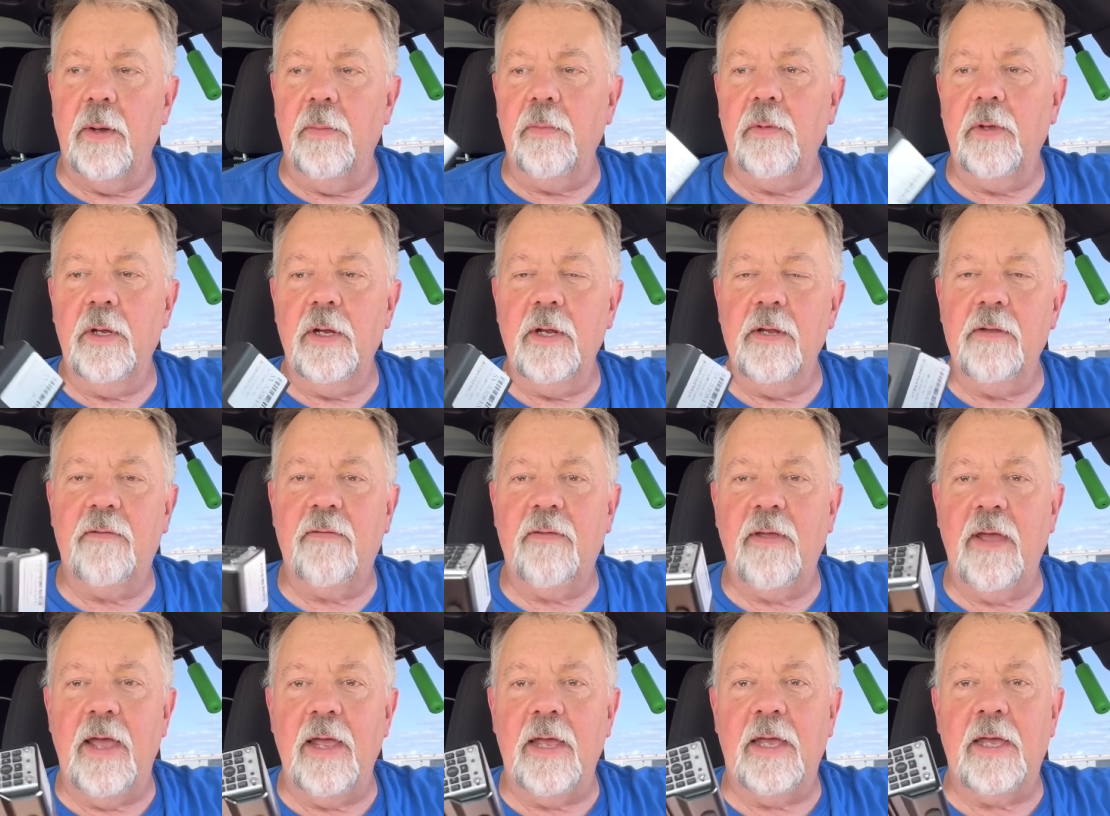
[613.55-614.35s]
I'm gonna
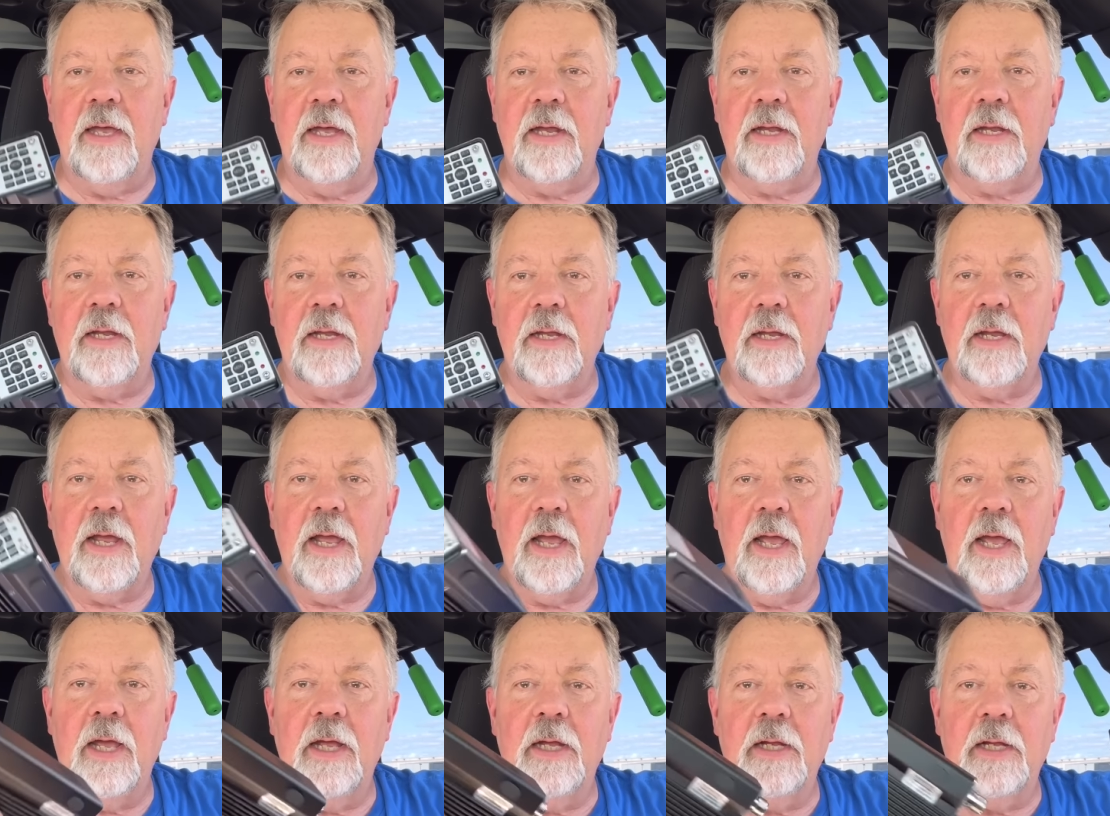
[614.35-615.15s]
take it
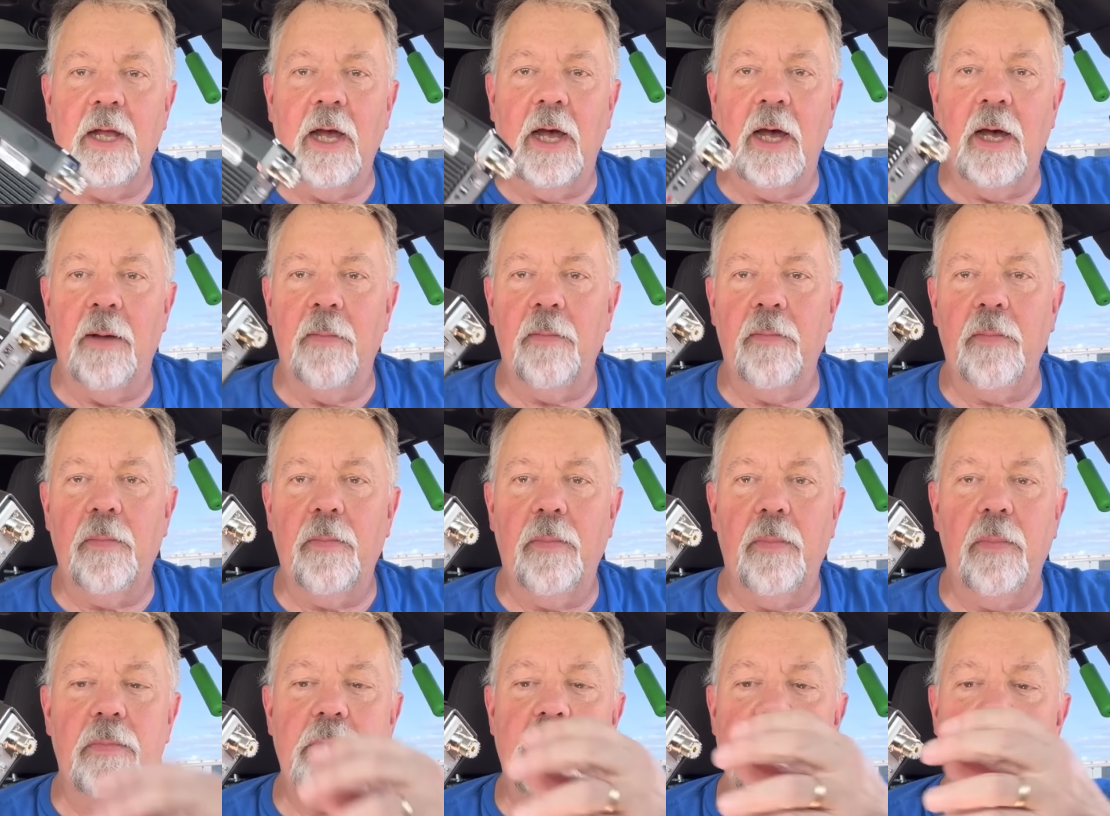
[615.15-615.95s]
and
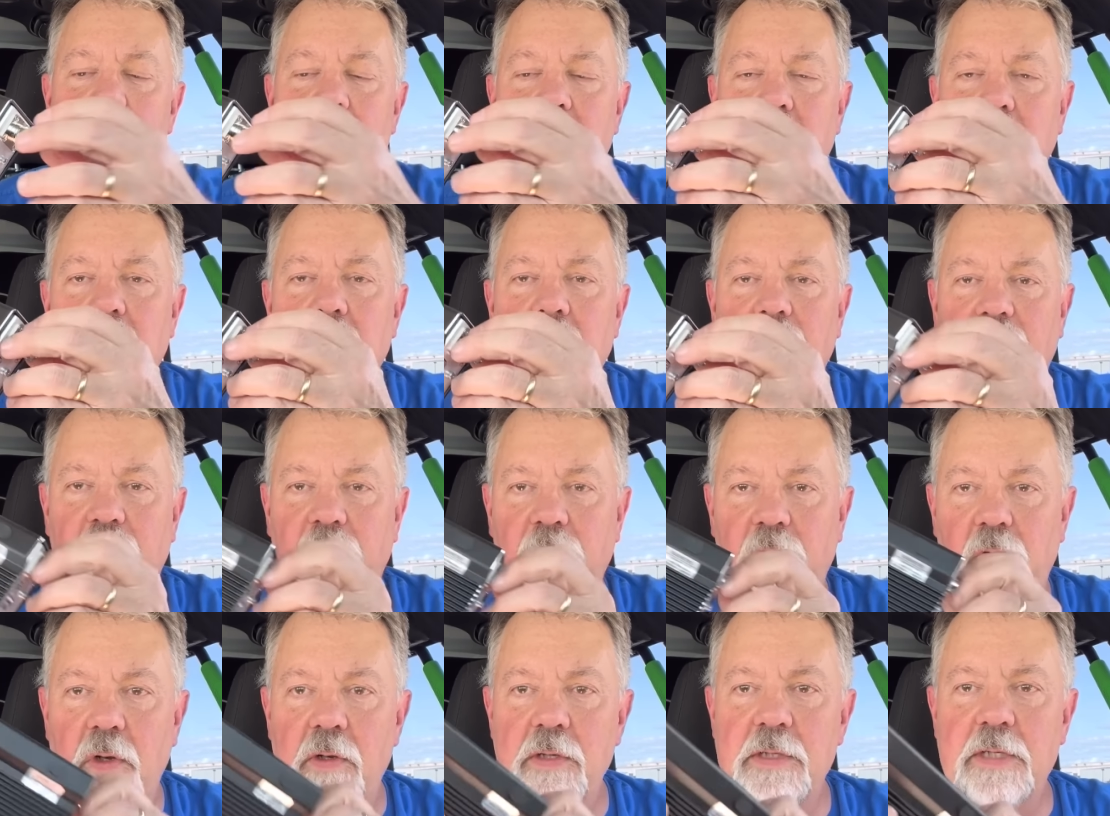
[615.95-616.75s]
um, just
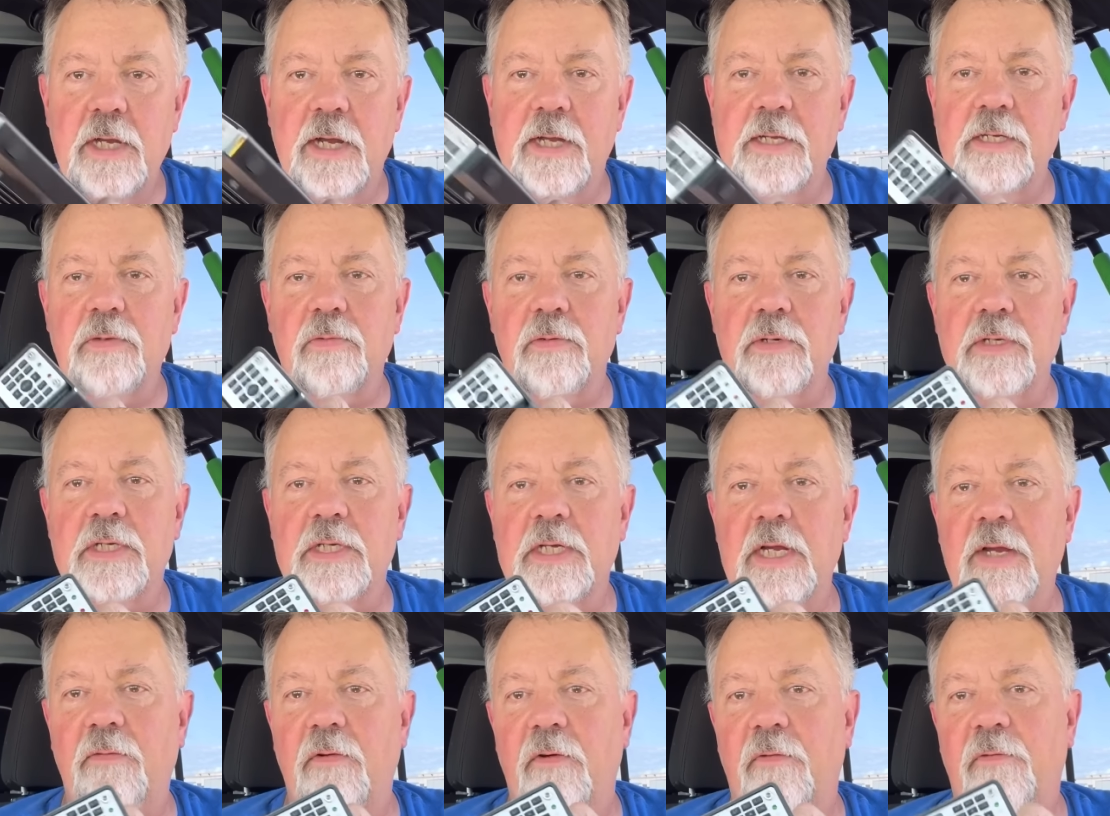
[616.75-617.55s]
use it as a
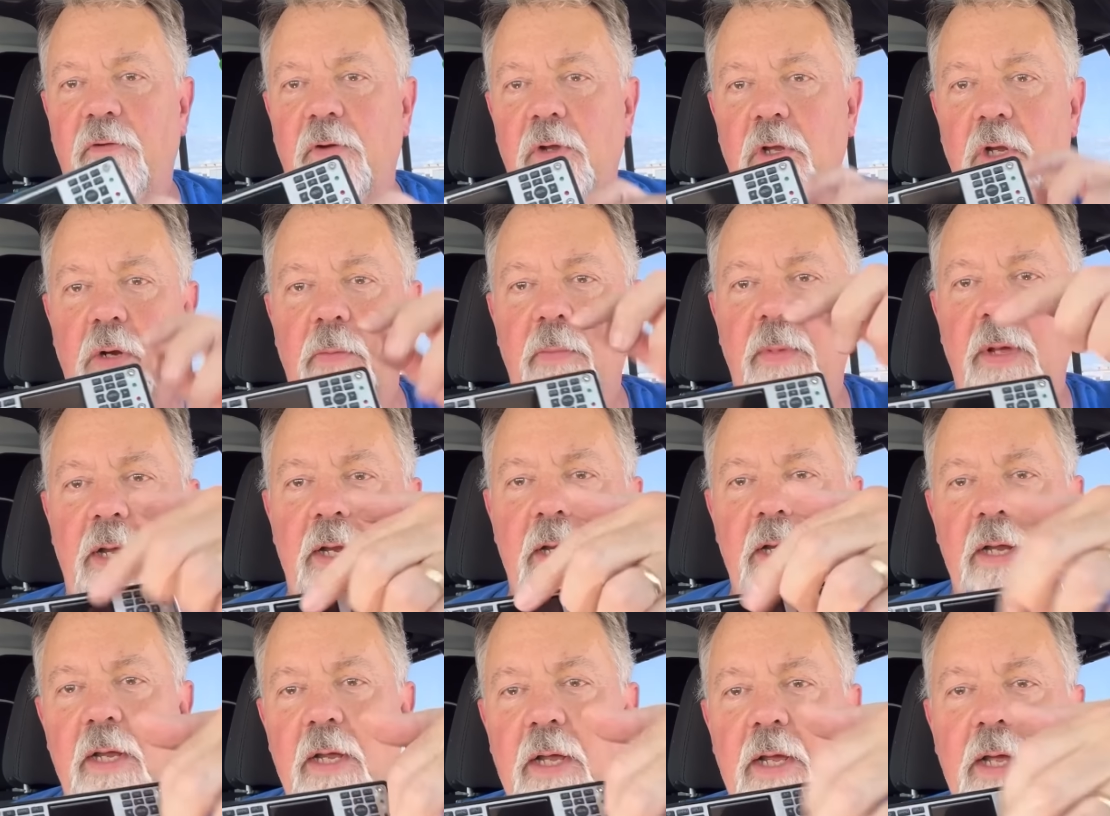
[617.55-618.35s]
receiver for a little
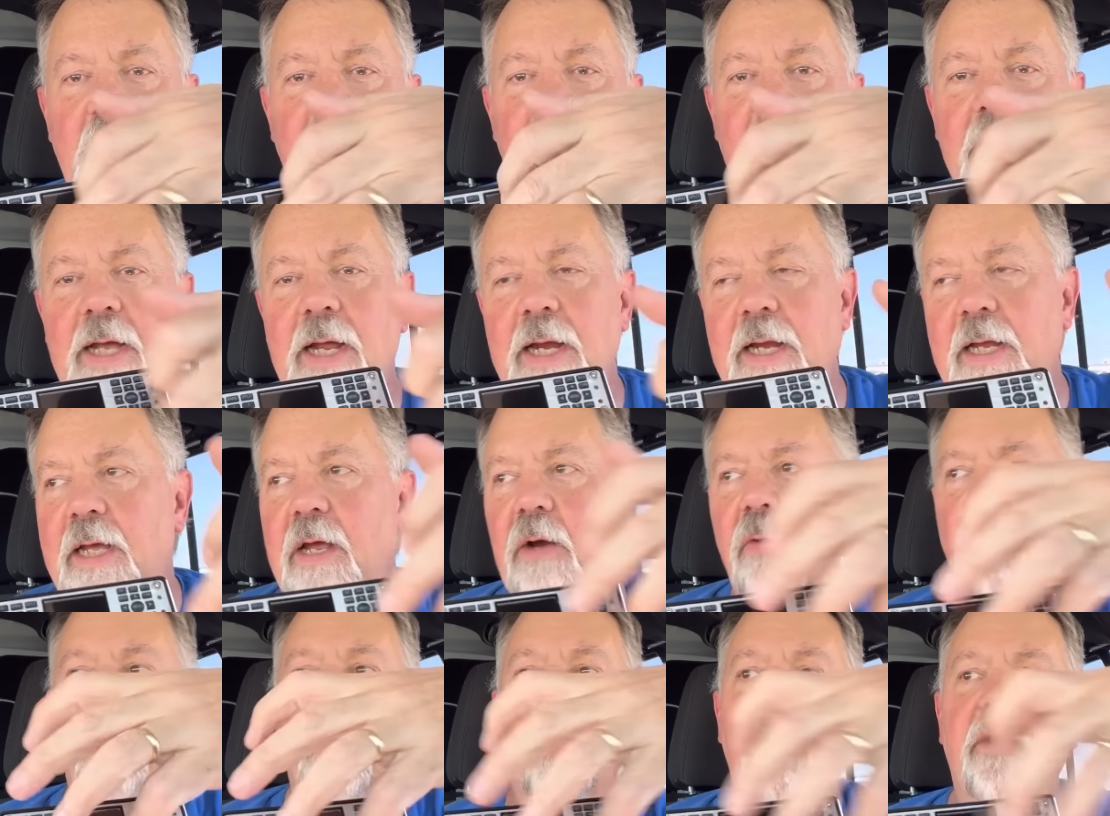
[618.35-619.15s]
bit kind of
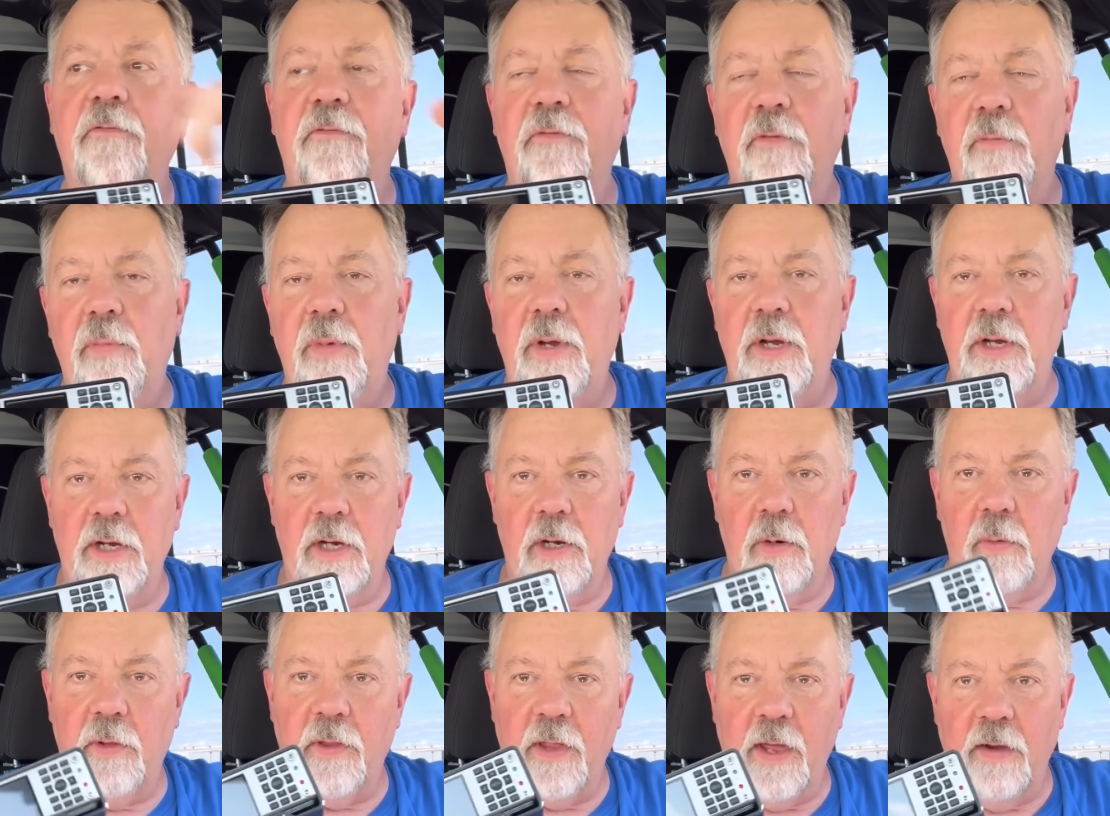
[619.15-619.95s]
get real
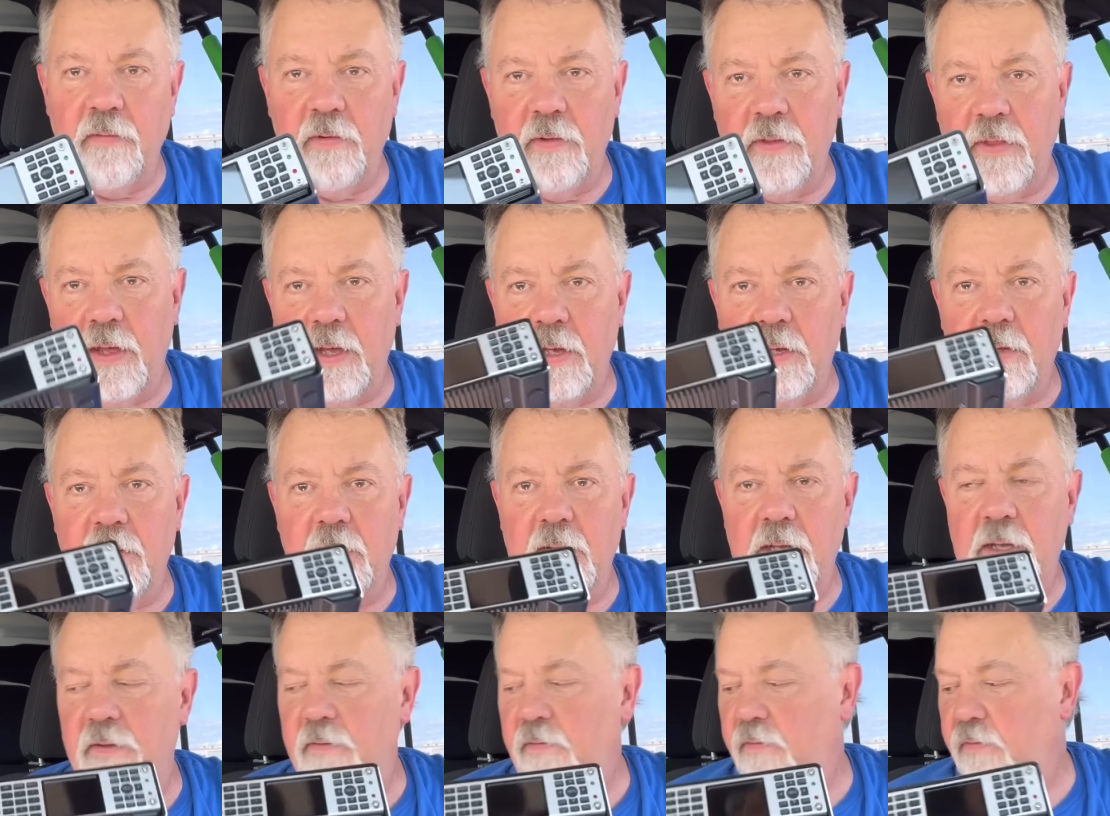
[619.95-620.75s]
familiar with everything on
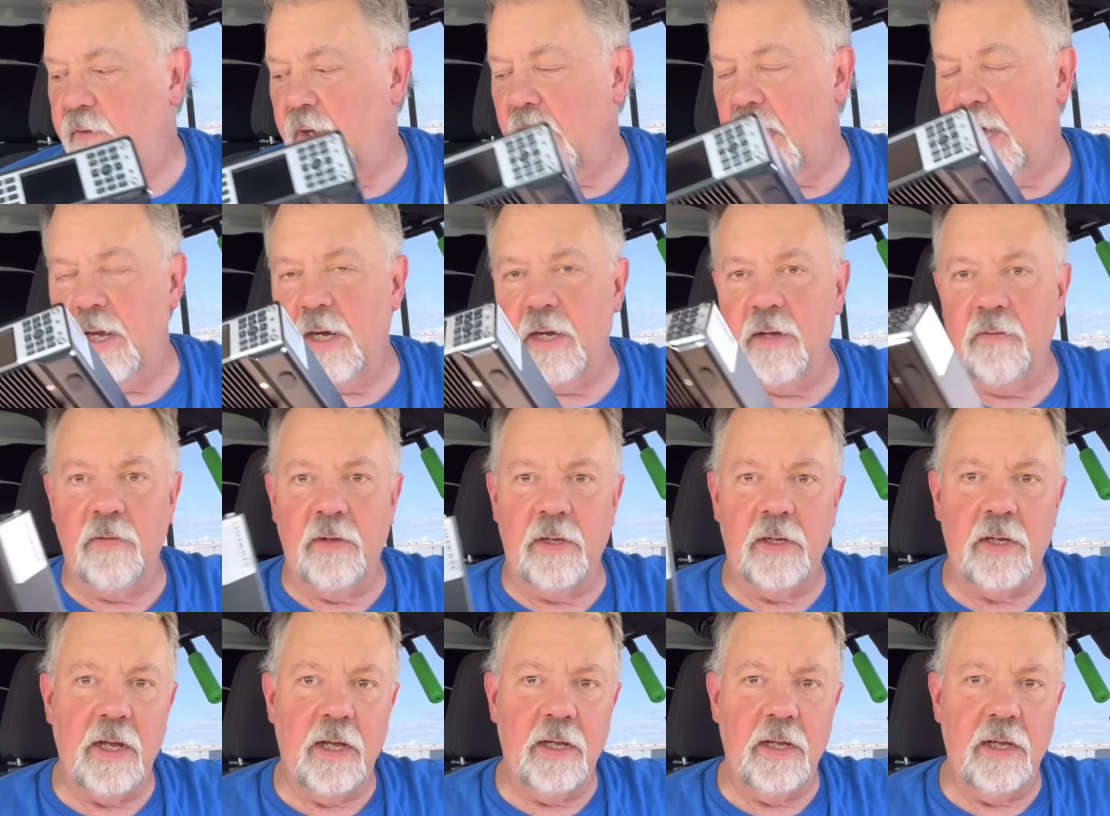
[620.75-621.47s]
the inside of it.